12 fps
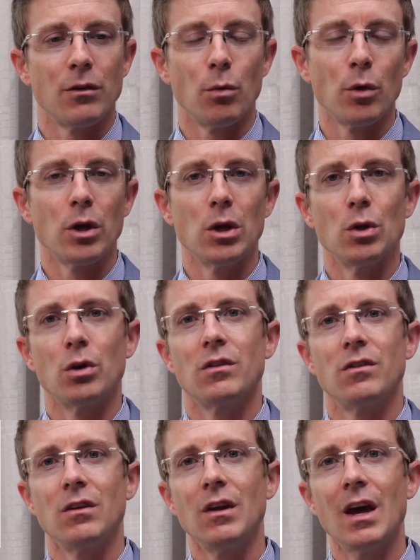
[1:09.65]
And we're going to look
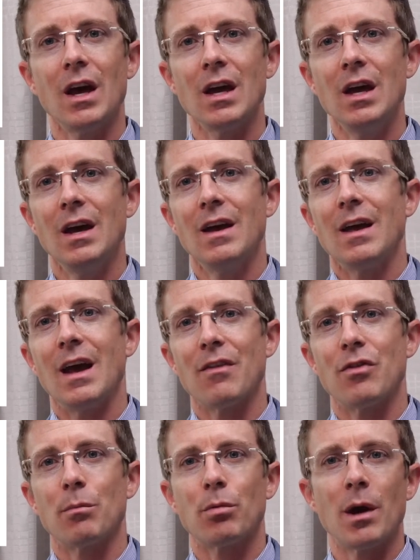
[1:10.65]
today
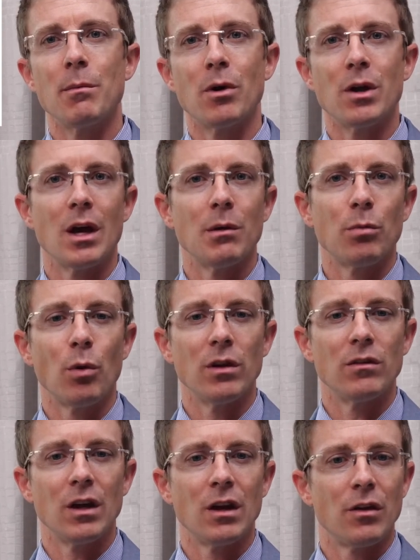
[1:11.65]
at the primary
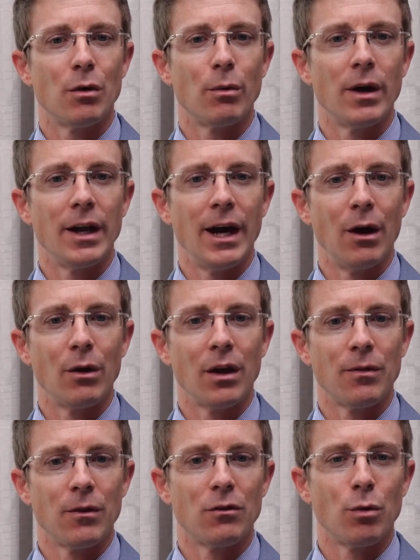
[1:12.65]
endpoint data that read out
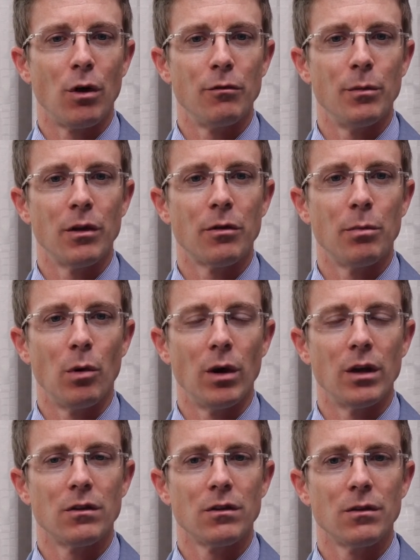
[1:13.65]
at the 12-month
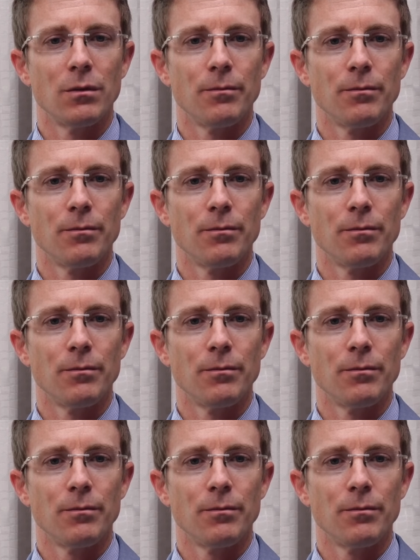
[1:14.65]
point.